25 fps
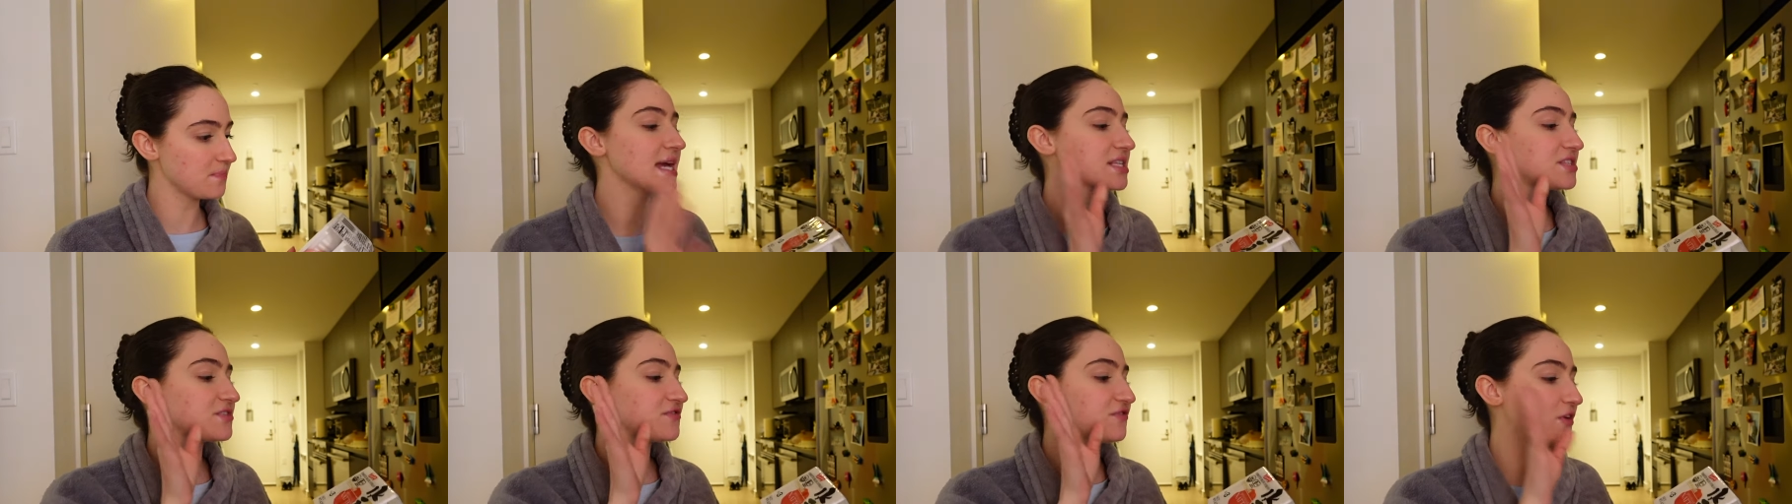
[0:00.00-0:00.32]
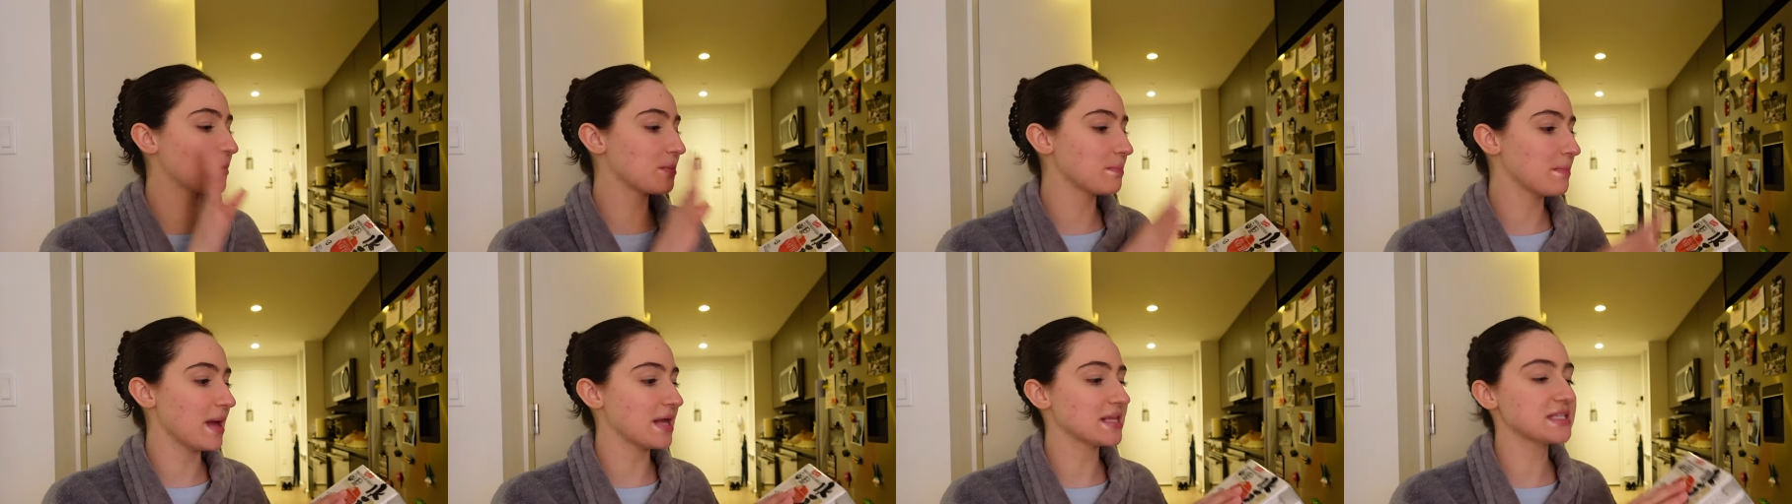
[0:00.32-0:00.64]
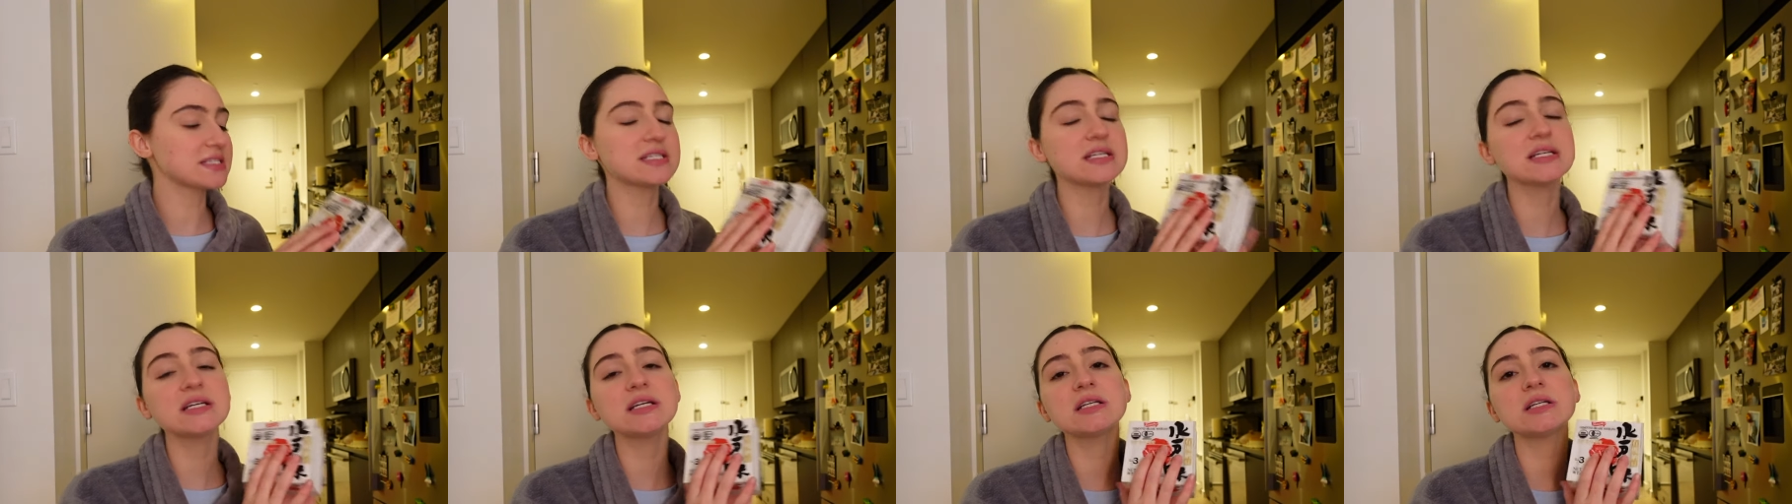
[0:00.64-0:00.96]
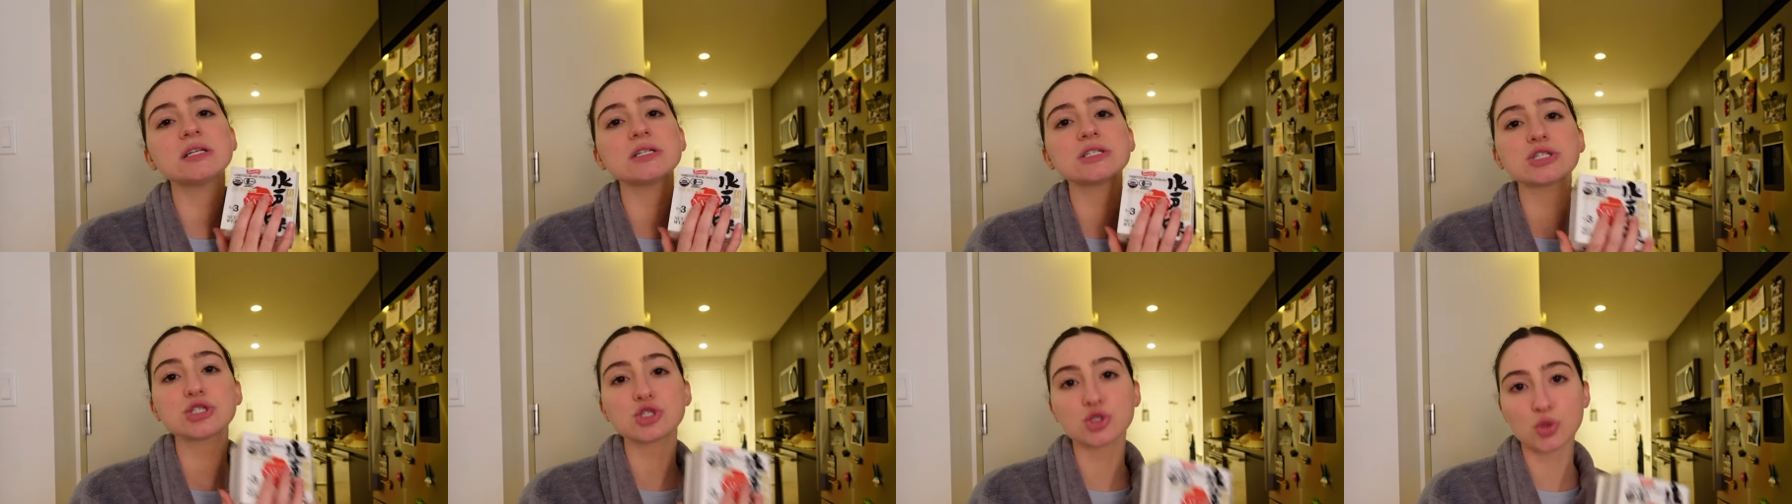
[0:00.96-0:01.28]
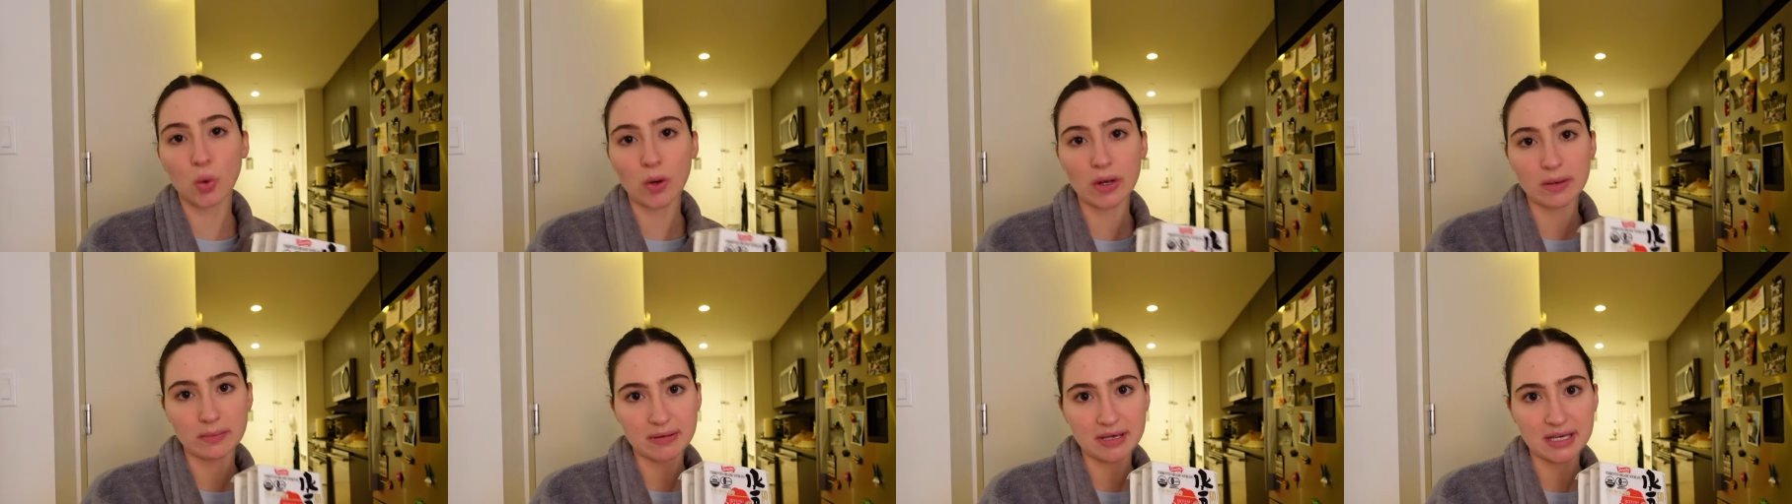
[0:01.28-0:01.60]
It's fermented
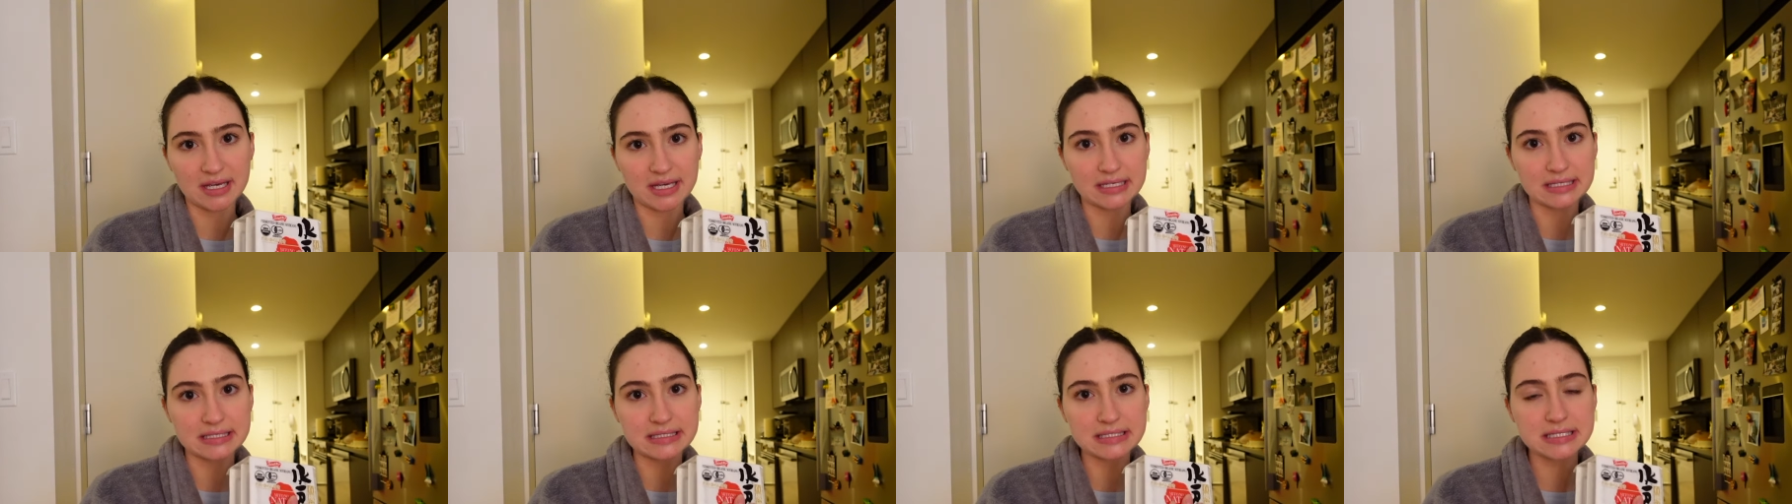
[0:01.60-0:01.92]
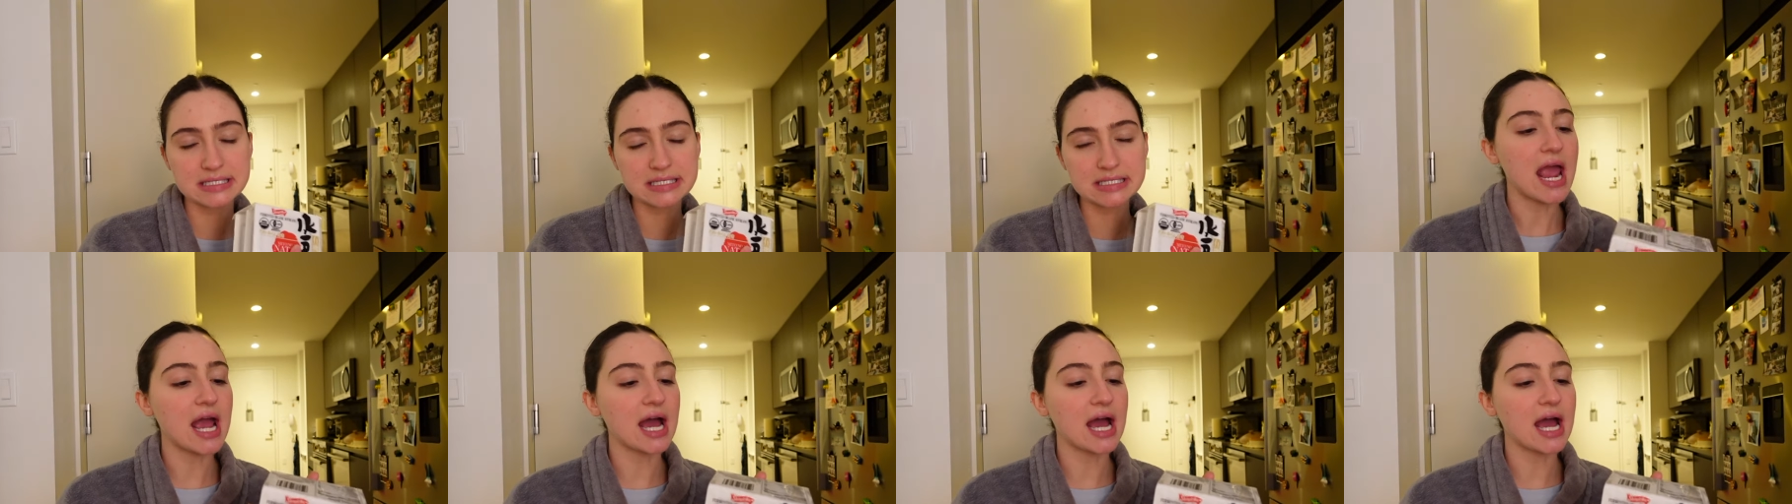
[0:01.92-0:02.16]
soybeans.